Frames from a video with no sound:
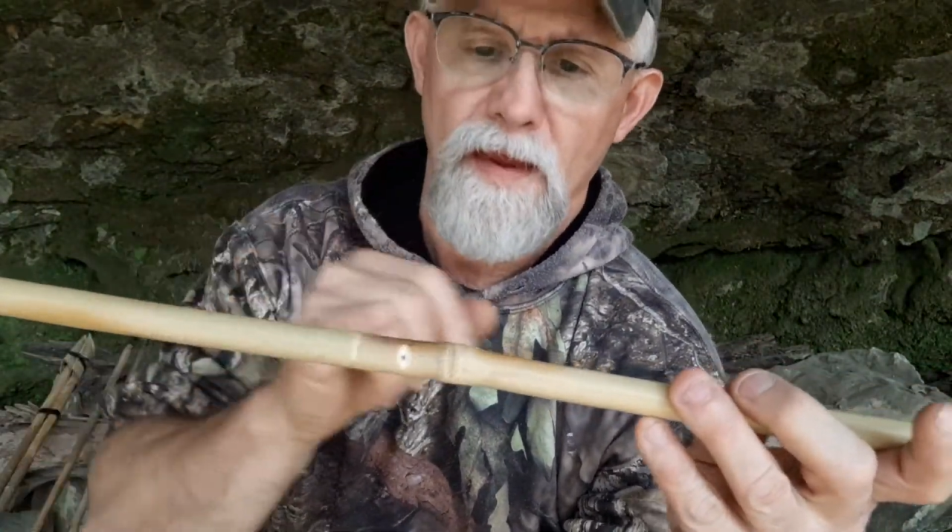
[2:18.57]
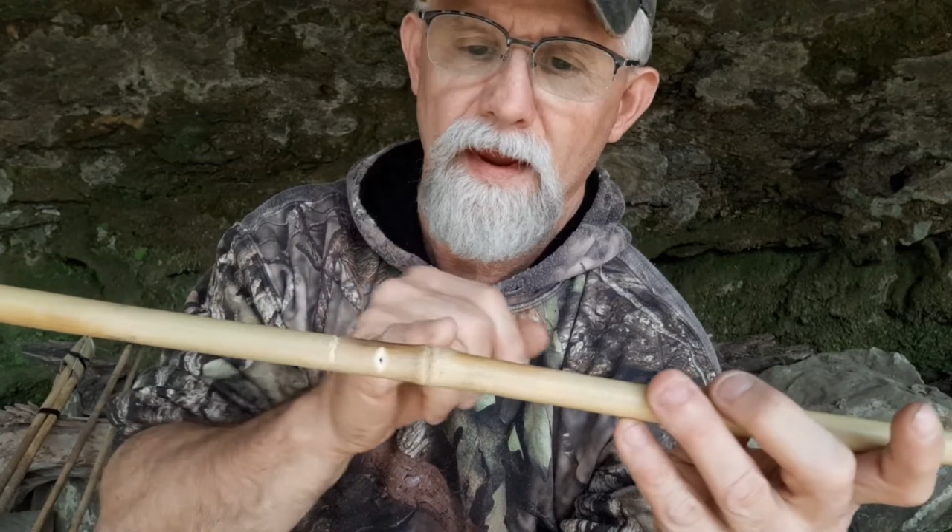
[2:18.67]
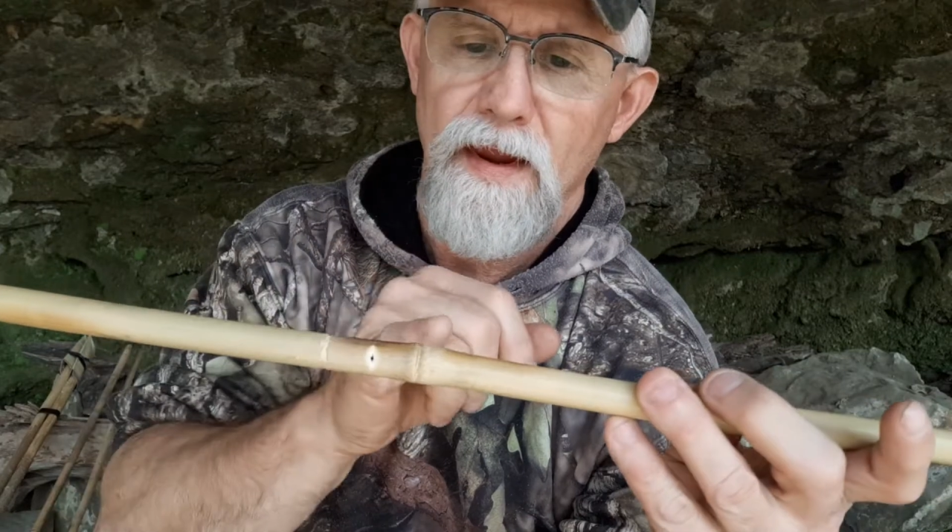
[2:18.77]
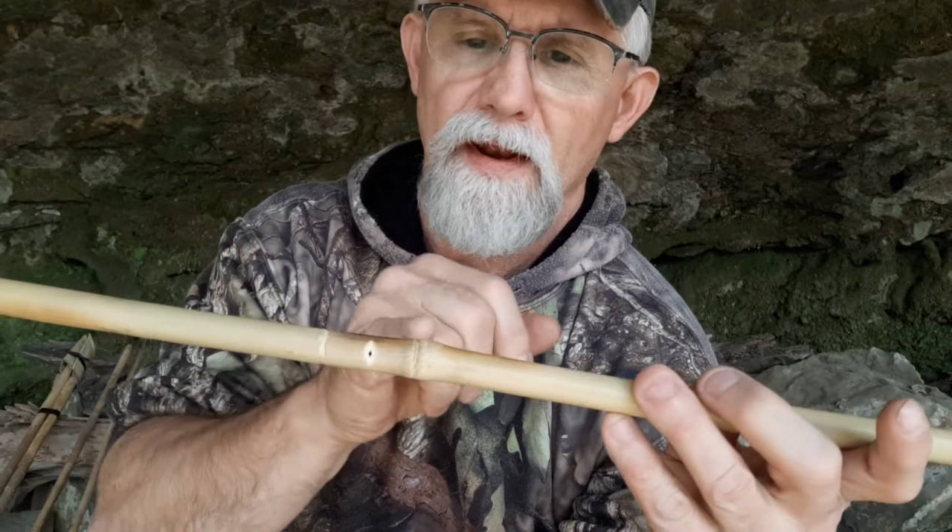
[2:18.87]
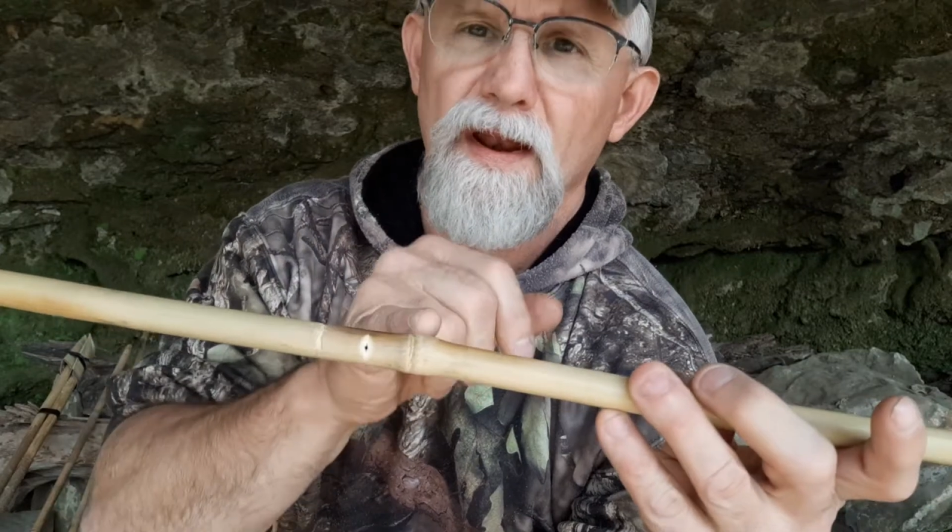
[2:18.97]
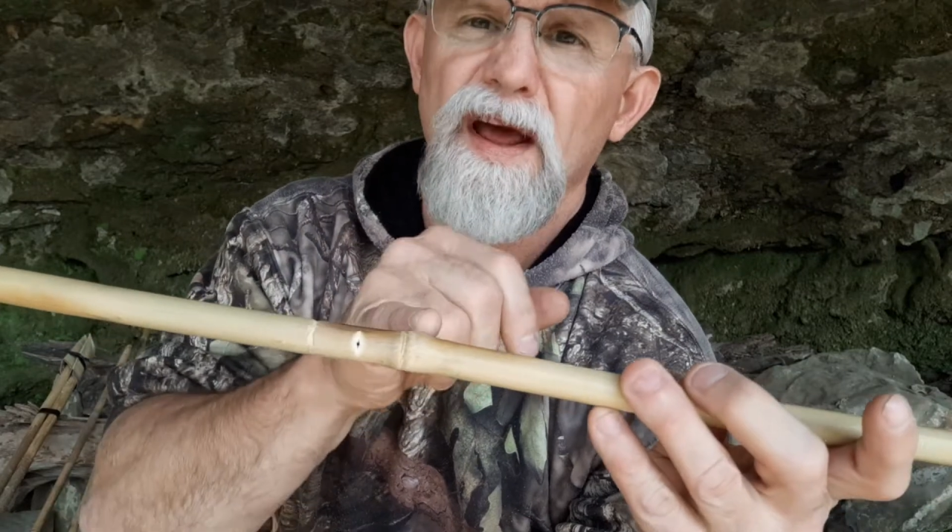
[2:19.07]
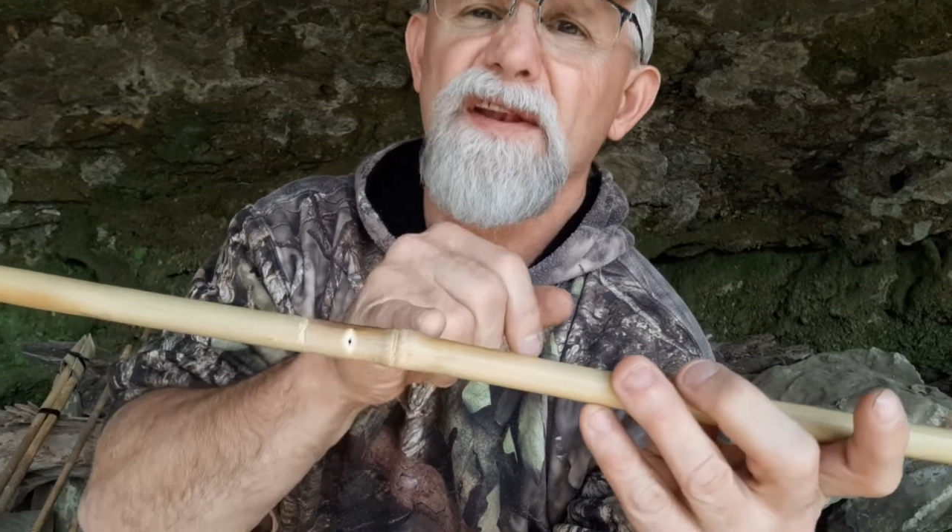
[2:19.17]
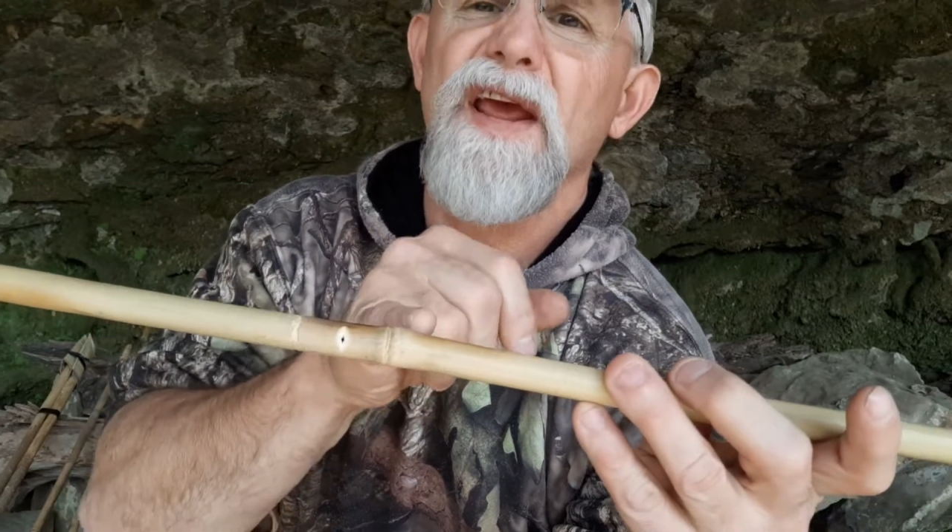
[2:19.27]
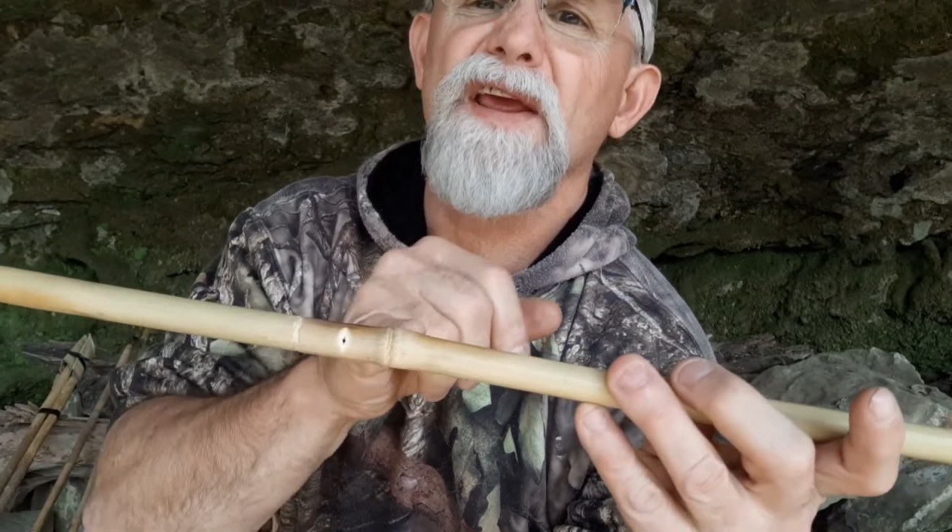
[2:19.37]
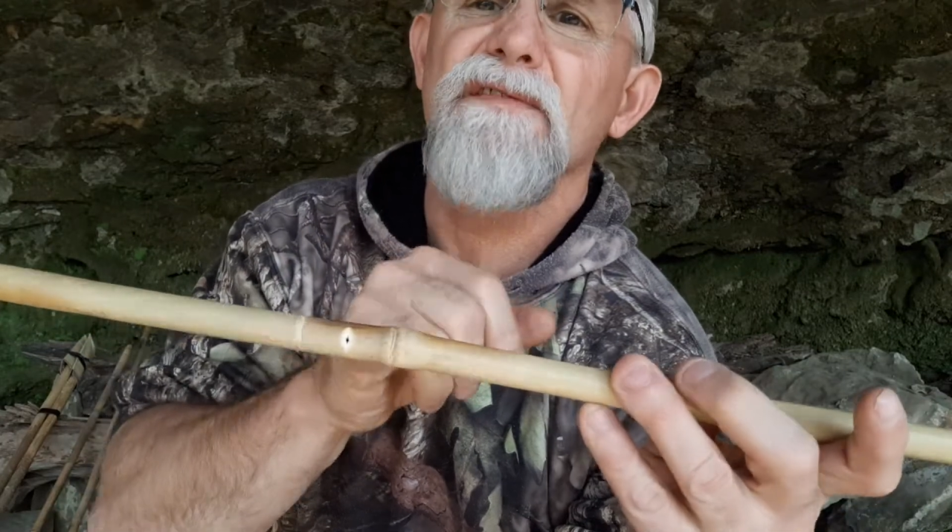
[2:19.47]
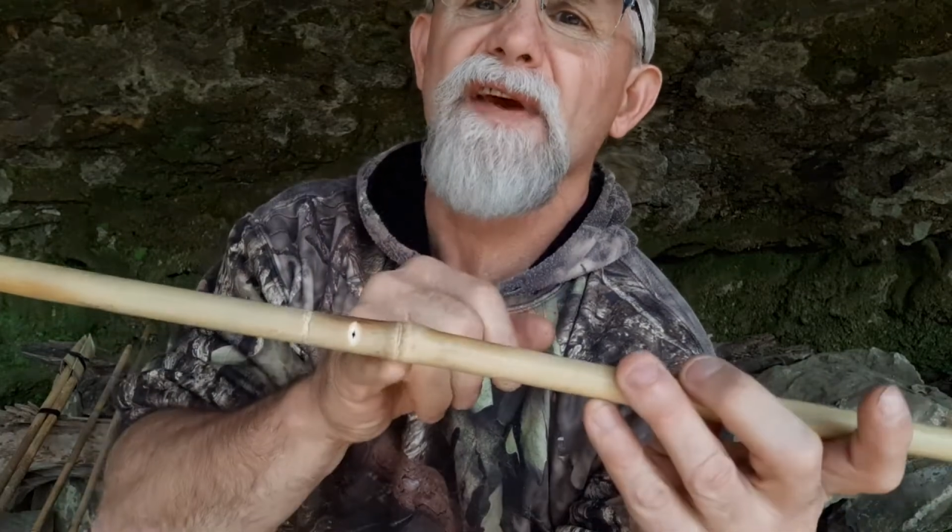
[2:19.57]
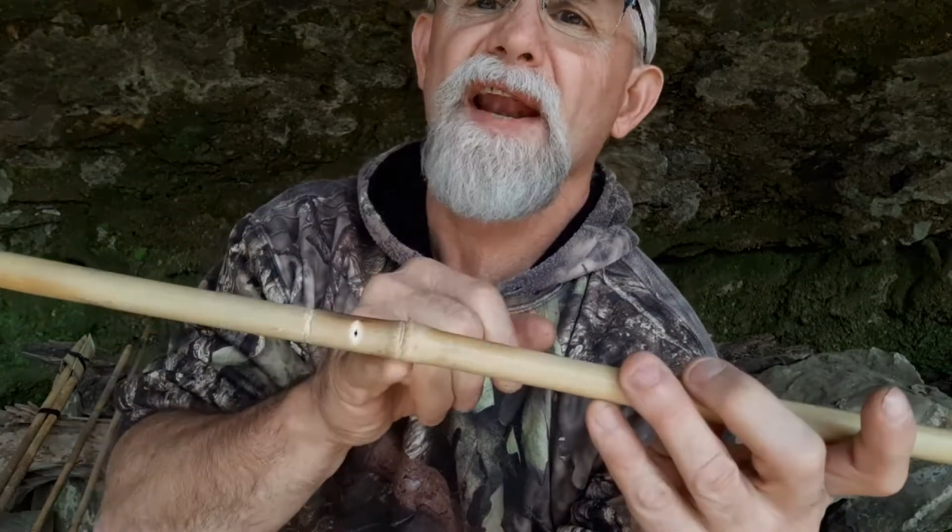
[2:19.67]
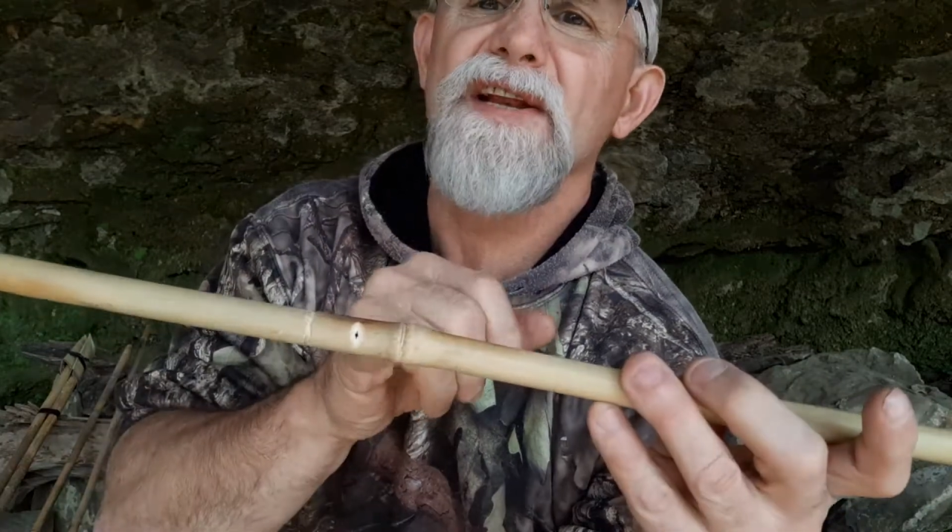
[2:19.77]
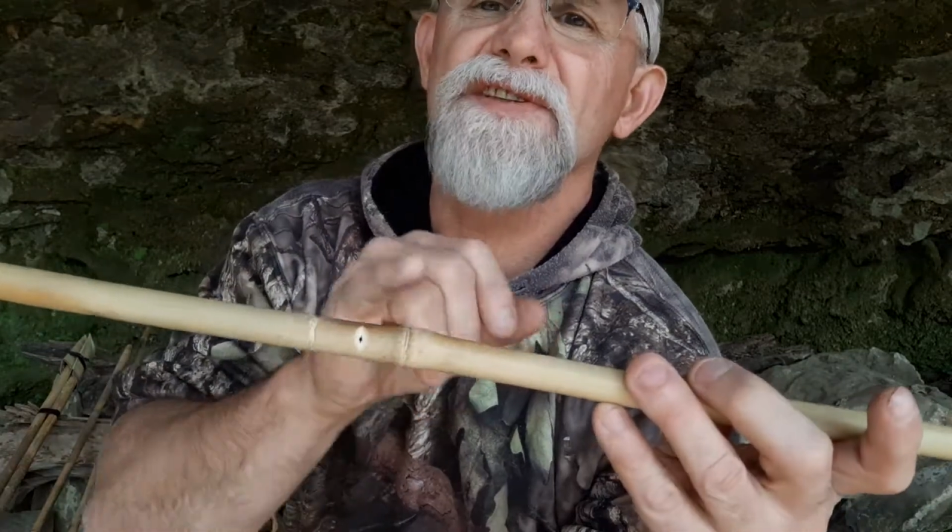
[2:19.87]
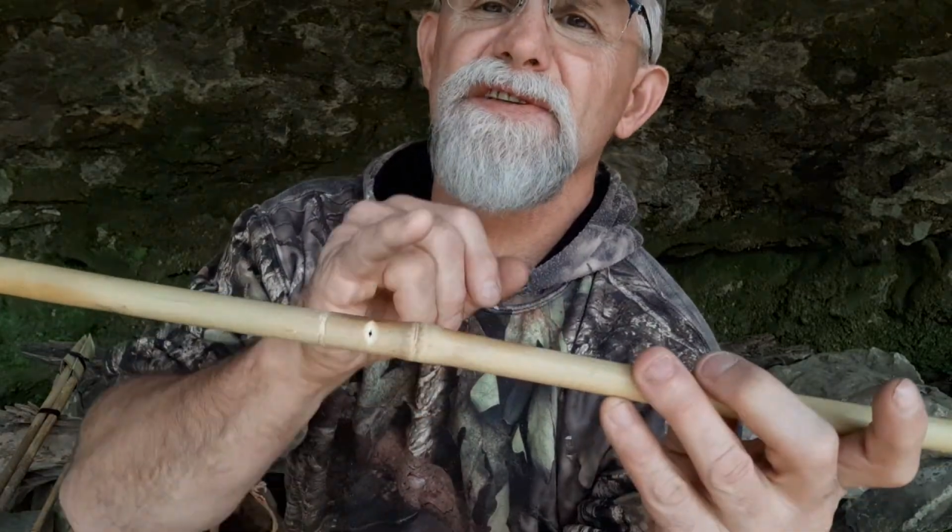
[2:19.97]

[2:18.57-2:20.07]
and I take advantage